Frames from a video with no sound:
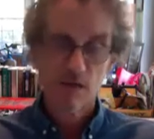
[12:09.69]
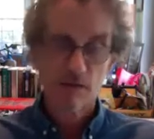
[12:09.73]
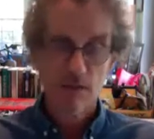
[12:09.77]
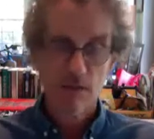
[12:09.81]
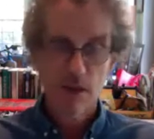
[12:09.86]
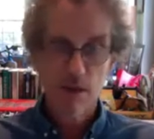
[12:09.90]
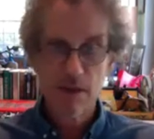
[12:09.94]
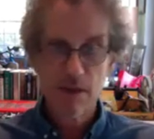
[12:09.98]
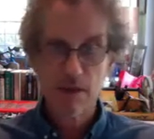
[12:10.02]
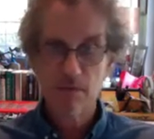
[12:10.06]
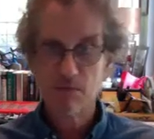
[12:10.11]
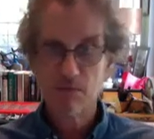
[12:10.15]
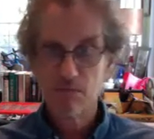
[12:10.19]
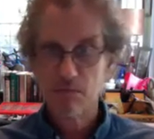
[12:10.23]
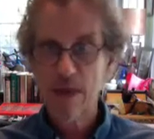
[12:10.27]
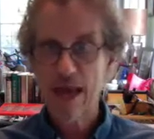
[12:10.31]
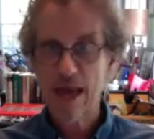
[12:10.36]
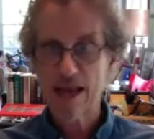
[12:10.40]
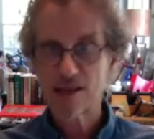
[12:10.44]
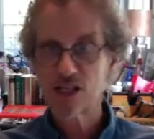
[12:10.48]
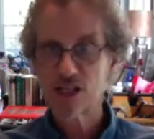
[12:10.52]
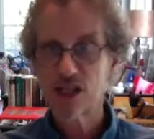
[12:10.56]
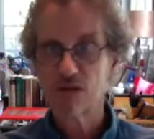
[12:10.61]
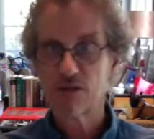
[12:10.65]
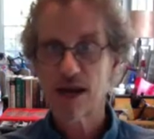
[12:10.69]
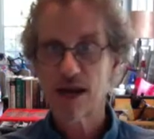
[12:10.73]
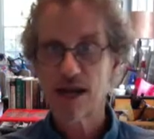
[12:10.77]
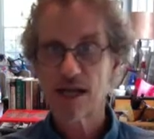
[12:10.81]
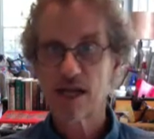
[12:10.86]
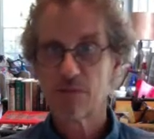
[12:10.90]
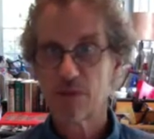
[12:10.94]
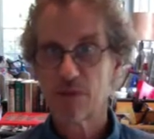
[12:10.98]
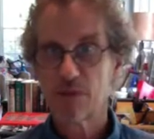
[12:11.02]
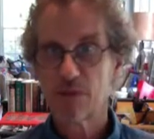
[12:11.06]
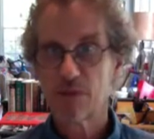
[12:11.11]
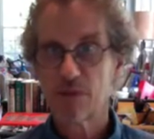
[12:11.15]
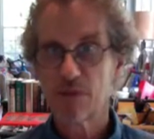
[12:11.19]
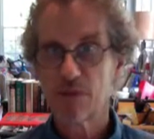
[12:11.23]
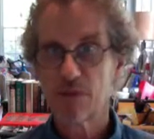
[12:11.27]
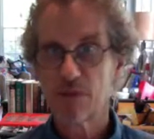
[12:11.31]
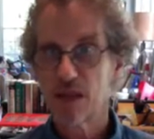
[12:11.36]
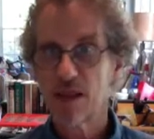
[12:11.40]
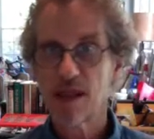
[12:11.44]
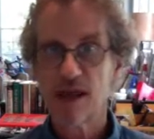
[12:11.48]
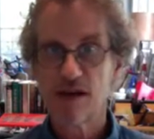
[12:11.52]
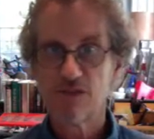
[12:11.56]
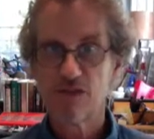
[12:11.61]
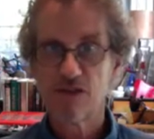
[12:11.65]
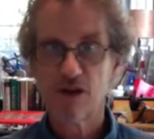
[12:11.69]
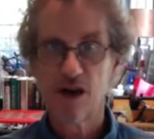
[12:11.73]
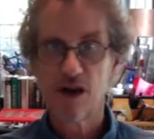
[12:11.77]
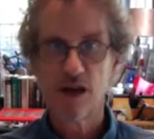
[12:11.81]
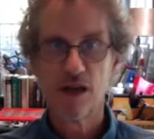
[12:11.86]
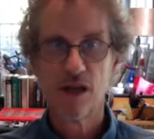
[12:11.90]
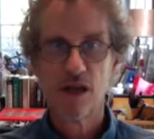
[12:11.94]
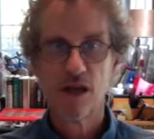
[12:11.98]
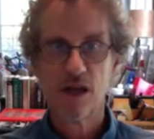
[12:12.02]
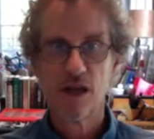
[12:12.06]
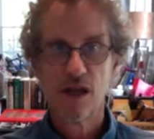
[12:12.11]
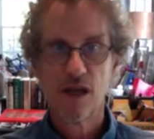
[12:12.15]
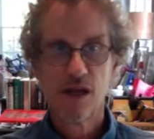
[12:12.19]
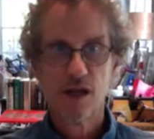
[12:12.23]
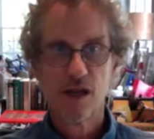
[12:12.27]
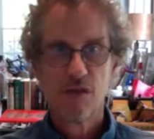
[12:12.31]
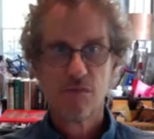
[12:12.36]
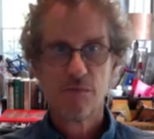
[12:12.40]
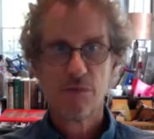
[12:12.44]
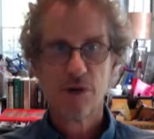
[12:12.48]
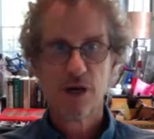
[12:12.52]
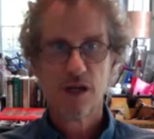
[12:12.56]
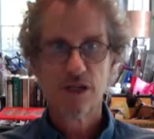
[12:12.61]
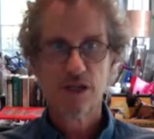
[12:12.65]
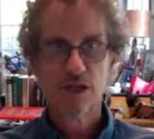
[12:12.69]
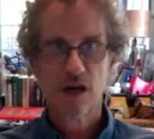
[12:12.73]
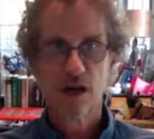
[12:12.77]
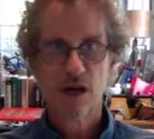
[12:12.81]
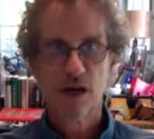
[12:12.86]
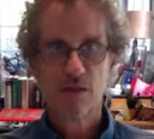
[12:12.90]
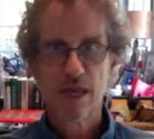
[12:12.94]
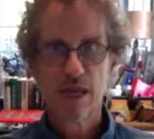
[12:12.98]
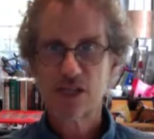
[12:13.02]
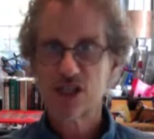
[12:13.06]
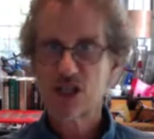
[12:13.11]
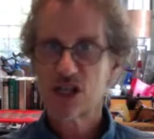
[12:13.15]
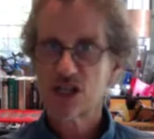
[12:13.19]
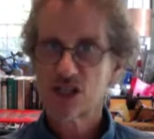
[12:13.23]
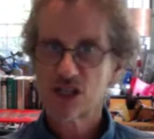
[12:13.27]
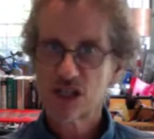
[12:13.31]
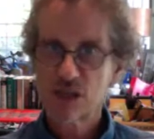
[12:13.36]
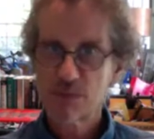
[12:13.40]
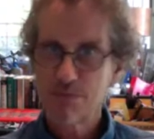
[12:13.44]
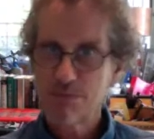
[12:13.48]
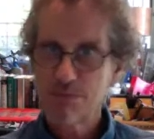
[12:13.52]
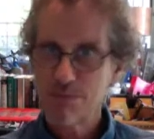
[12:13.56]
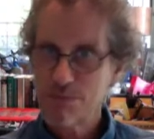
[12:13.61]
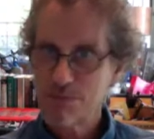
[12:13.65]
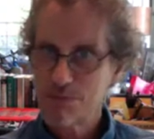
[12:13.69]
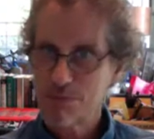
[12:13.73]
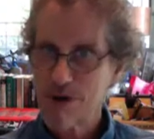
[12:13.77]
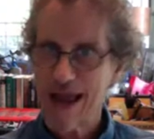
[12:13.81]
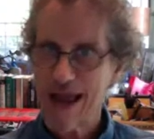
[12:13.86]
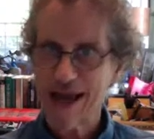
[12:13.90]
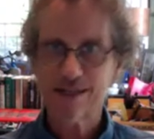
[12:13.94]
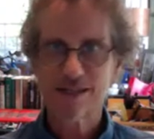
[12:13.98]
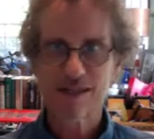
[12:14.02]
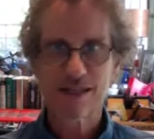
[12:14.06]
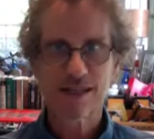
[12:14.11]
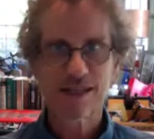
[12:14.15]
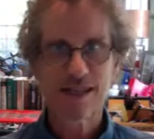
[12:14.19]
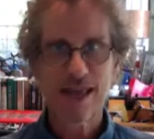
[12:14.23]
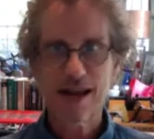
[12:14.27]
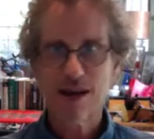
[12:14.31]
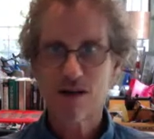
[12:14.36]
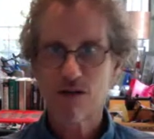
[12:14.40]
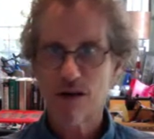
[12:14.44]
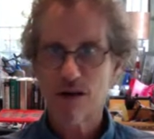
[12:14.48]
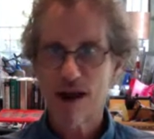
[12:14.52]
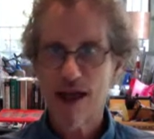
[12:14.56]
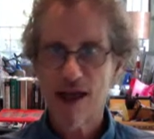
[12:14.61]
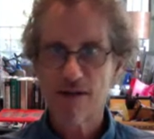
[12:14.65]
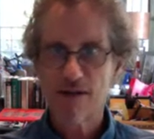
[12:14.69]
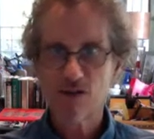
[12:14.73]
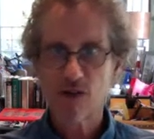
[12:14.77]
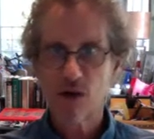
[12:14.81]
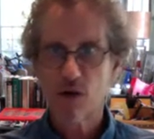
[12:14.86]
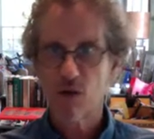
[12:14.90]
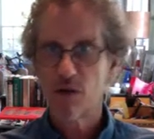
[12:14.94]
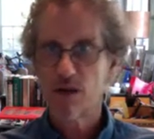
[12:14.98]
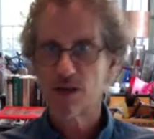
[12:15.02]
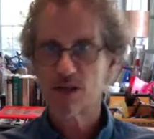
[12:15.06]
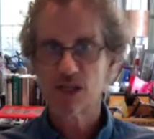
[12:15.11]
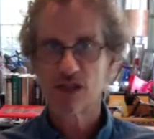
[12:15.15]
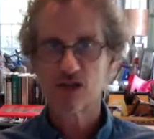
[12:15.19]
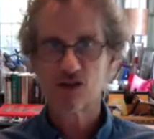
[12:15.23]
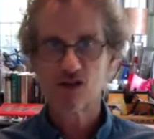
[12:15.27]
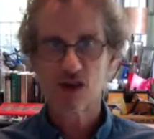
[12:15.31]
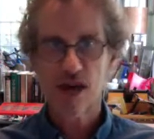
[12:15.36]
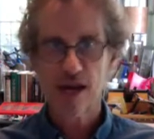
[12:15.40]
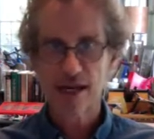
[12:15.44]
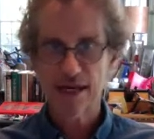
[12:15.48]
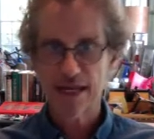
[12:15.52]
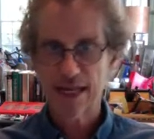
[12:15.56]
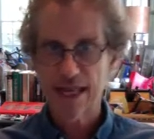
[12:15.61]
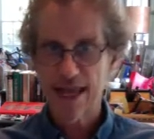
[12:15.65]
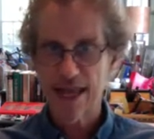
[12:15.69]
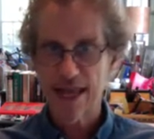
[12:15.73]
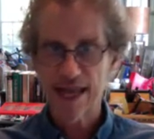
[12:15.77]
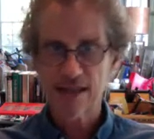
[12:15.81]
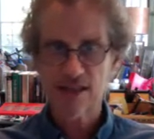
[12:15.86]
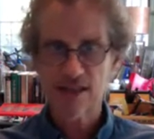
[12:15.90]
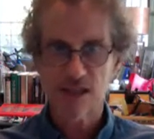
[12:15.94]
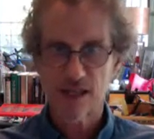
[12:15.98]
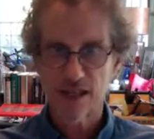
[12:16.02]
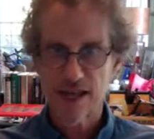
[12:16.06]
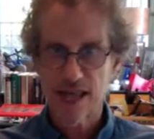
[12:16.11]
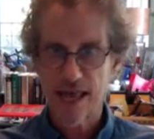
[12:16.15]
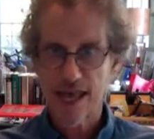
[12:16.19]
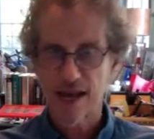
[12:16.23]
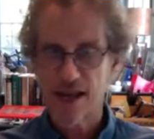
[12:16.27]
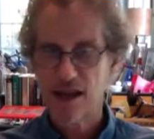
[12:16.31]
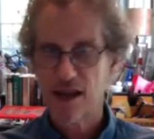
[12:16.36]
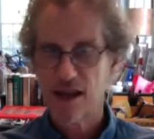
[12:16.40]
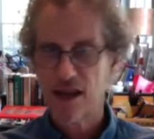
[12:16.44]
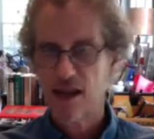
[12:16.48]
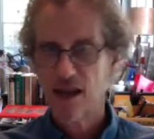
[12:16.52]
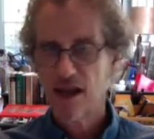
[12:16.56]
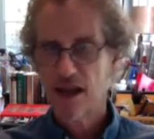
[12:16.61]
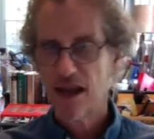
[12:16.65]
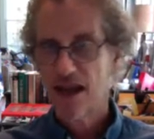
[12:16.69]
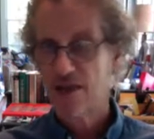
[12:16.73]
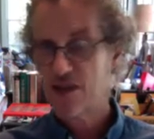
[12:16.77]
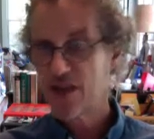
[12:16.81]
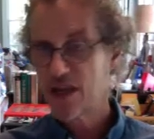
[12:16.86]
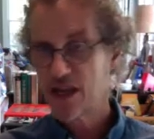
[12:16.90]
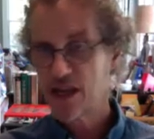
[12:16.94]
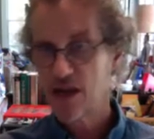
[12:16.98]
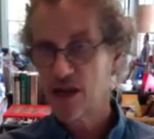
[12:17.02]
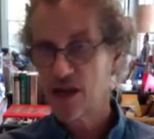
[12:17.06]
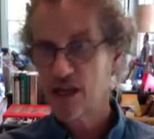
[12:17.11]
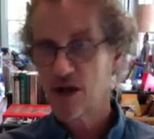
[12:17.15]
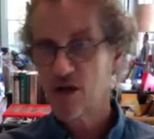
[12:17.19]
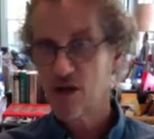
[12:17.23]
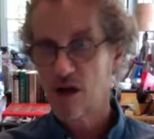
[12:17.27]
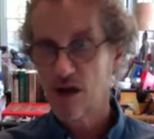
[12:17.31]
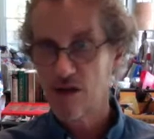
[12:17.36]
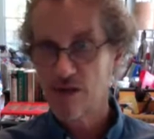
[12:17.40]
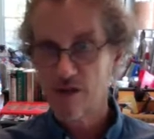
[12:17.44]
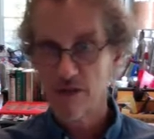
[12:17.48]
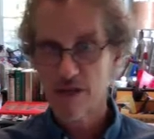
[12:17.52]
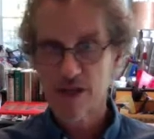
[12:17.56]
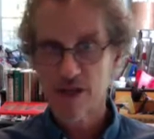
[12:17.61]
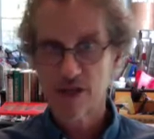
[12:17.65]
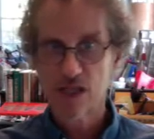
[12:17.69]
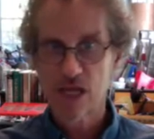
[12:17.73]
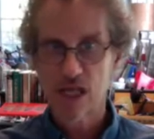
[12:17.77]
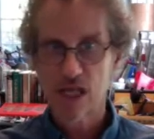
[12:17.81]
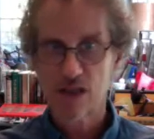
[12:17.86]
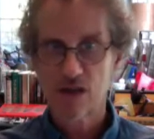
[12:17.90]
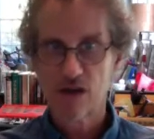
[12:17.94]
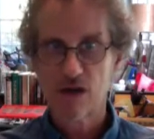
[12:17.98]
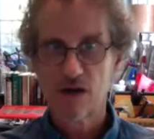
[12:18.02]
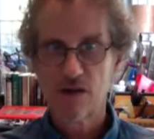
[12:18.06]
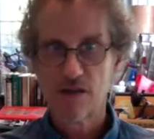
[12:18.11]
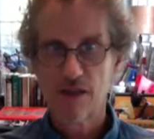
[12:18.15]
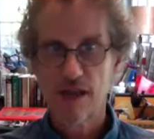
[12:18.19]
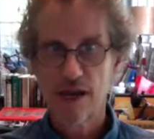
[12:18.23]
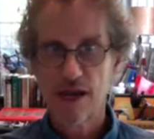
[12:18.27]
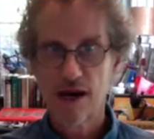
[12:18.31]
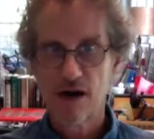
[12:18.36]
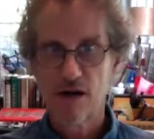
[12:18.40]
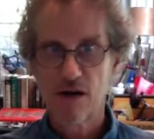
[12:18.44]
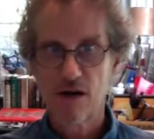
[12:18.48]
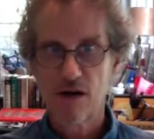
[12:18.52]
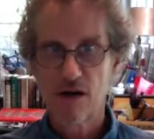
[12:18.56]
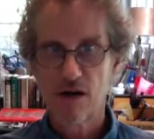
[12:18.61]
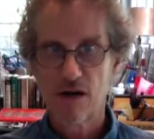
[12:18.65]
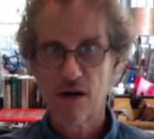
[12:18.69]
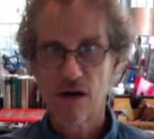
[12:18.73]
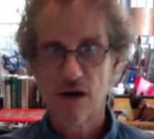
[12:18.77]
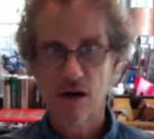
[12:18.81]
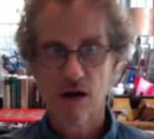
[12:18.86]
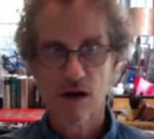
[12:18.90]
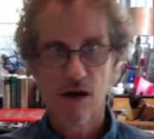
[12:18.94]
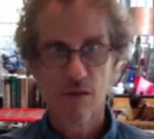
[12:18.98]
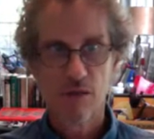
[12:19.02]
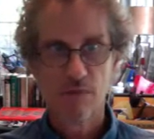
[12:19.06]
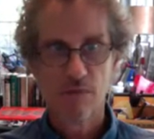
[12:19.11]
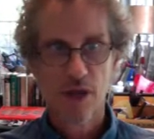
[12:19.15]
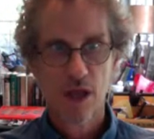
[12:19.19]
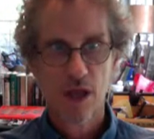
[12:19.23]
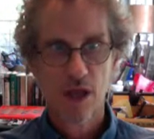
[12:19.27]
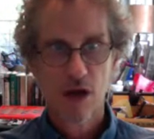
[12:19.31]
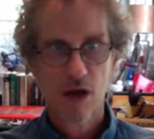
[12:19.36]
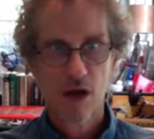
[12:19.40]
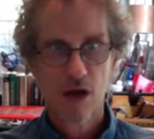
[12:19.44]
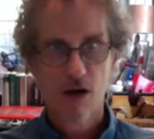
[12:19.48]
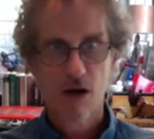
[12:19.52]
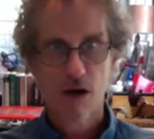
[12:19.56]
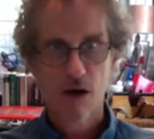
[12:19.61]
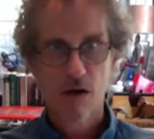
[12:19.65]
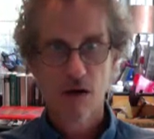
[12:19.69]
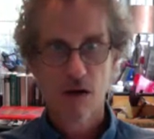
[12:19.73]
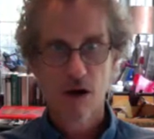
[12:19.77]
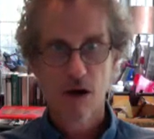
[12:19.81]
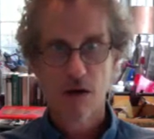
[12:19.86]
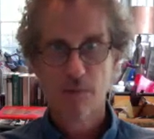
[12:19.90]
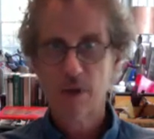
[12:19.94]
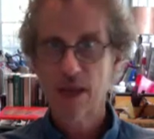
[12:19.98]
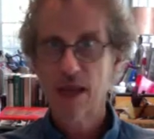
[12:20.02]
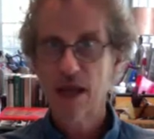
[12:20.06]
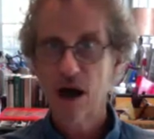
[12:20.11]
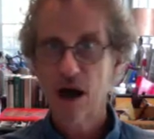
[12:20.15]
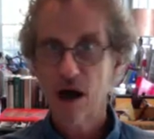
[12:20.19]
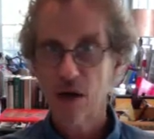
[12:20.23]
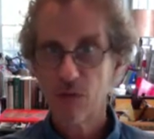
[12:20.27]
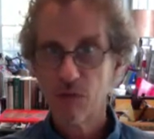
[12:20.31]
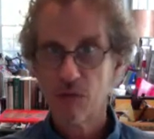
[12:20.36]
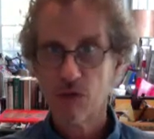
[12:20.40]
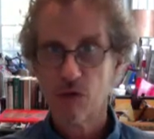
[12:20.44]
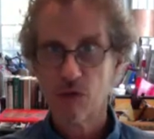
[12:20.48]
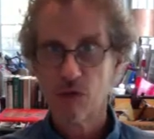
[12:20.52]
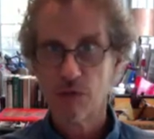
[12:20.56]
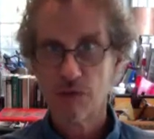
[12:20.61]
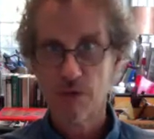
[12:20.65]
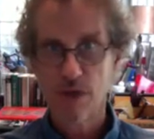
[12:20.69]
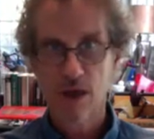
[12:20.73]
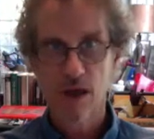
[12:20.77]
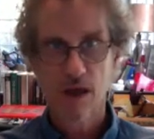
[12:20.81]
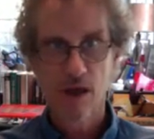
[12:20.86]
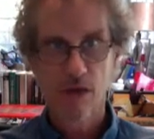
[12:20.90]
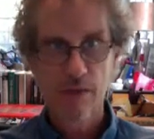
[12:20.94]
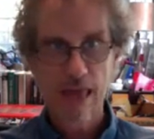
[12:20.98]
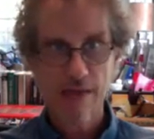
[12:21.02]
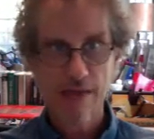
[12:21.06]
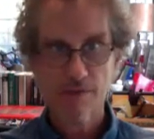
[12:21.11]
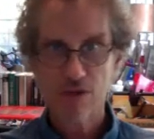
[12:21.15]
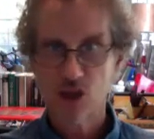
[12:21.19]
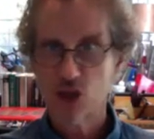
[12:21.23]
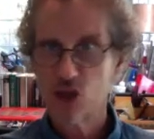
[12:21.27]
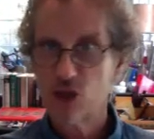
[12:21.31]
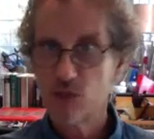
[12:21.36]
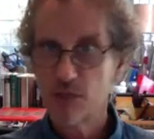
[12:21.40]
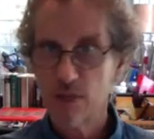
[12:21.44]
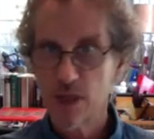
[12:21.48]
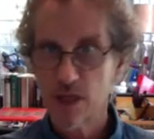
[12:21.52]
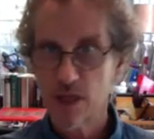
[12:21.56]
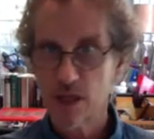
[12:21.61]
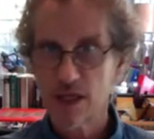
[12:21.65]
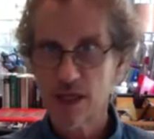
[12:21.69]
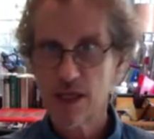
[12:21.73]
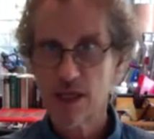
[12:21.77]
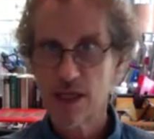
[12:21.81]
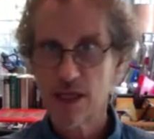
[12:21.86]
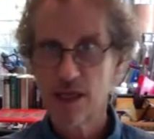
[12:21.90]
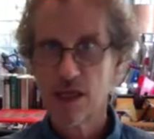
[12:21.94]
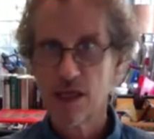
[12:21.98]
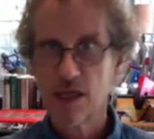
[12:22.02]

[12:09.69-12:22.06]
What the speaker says: I mean, magazine writing can be a lot of fun, but it's just practicing that craft always and trying to get excellent at it. I think, other things I learned there are being humble, having humility.